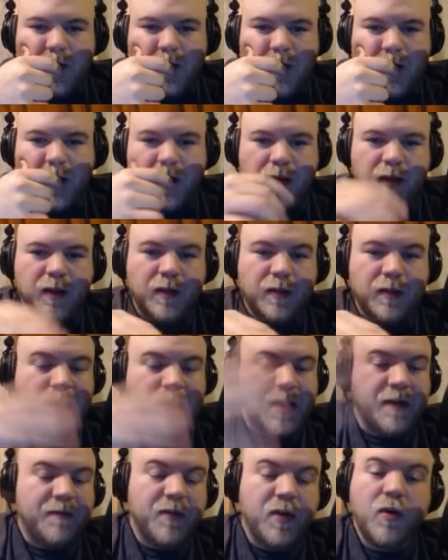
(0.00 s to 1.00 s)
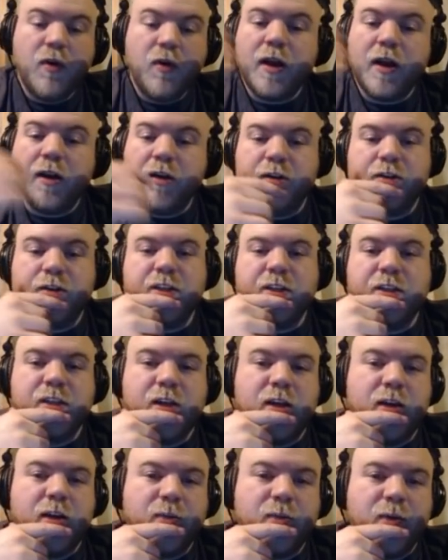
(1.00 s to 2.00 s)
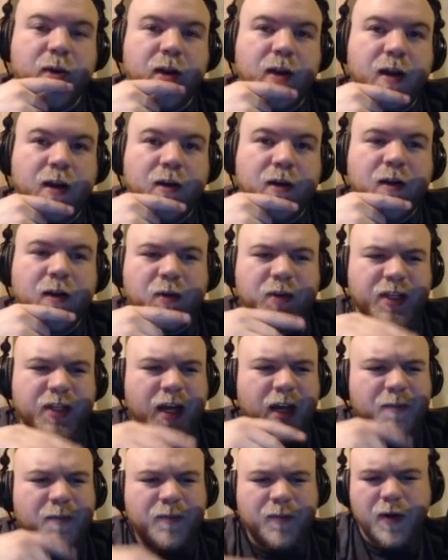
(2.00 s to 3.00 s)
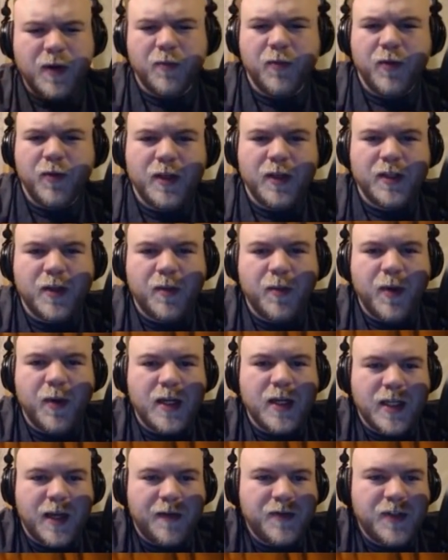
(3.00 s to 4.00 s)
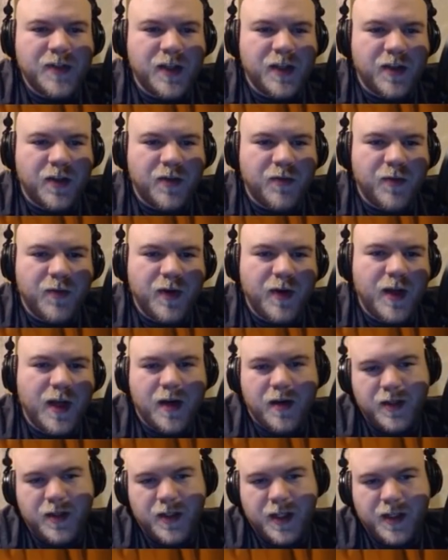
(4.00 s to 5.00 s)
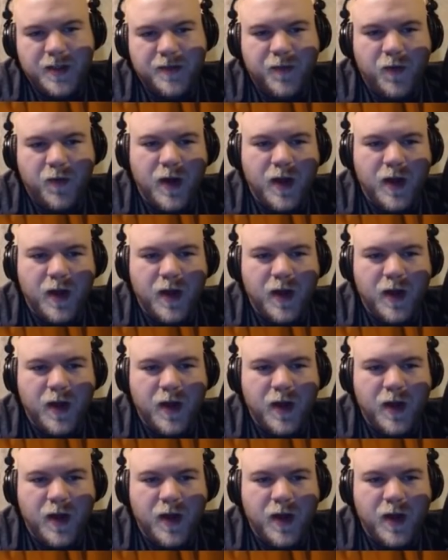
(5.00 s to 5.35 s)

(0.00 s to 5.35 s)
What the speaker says: And they have no energy set up right now, which I'm really surprised. I've seen 3 energy, that's 4